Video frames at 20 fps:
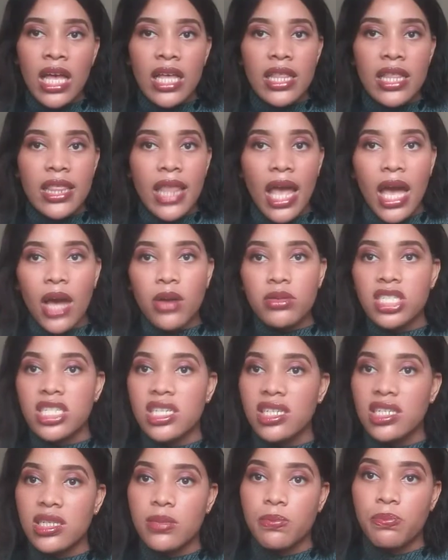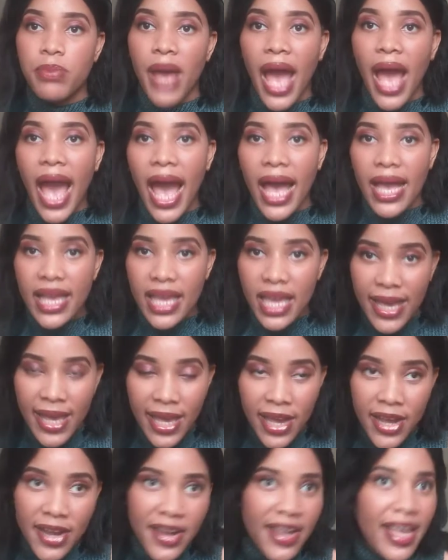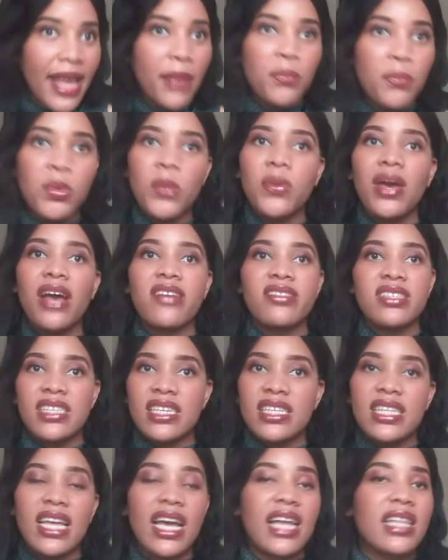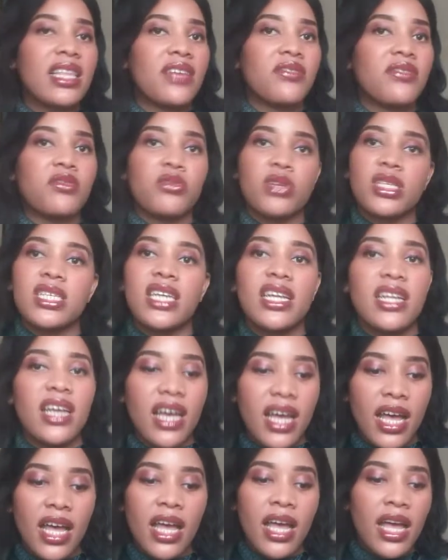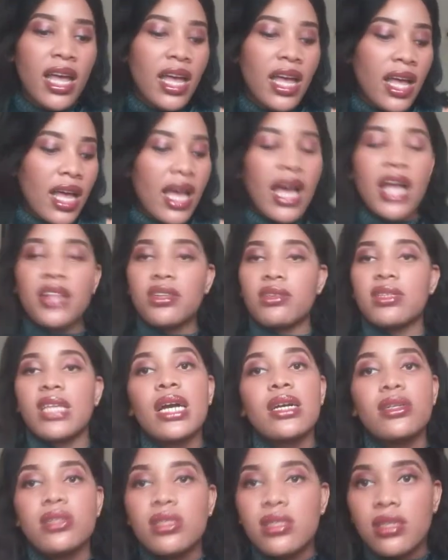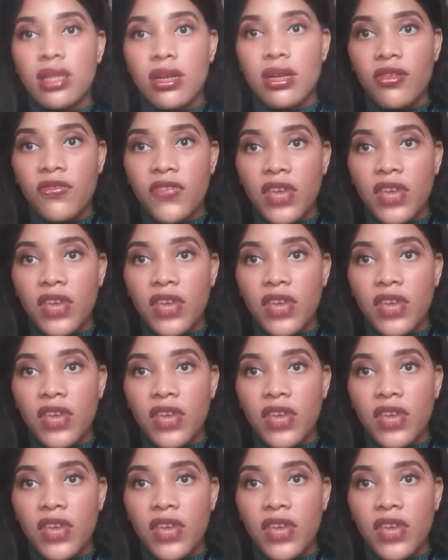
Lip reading: now she's back here and people have seen her, they've greeted her and all that good stuff.